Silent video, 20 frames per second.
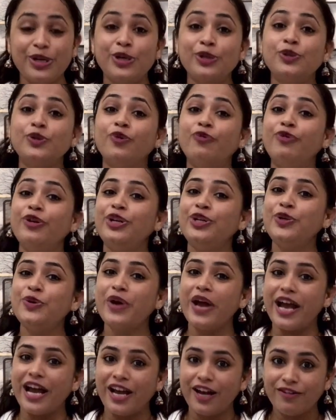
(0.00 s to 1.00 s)
So when you
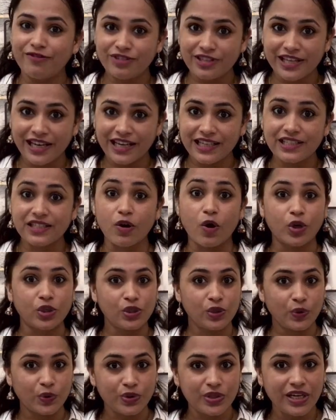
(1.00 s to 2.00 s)
have sex,
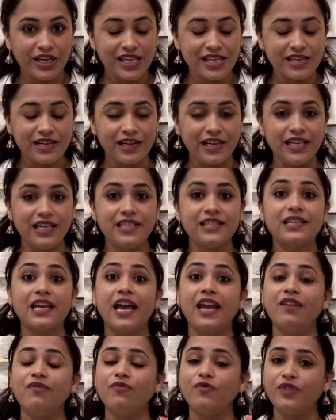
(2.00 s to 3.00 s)
oxytocin is released,
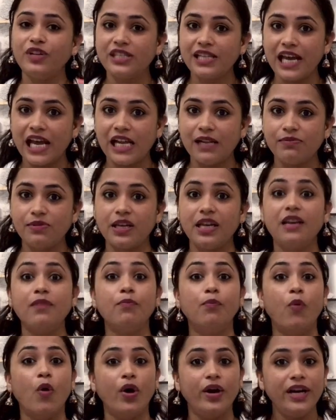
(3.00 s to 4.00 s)
and which helps in
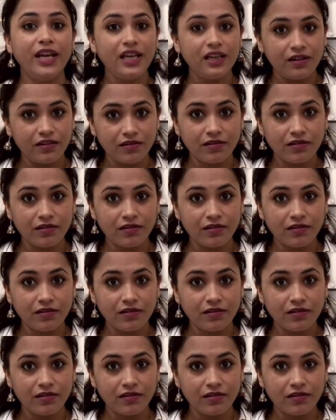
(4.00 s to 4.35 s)
bonding,